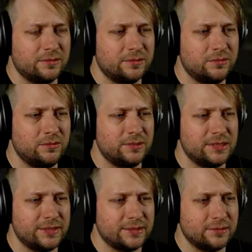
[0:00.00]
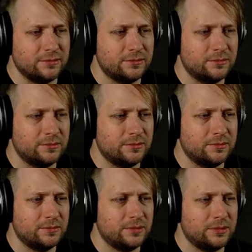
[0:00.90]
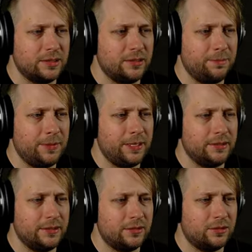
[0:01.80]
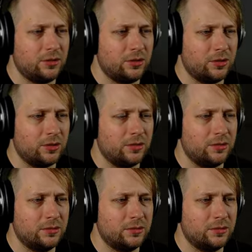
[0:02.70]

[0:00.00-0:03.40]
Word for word: Ooh, what's this? An abandoned car.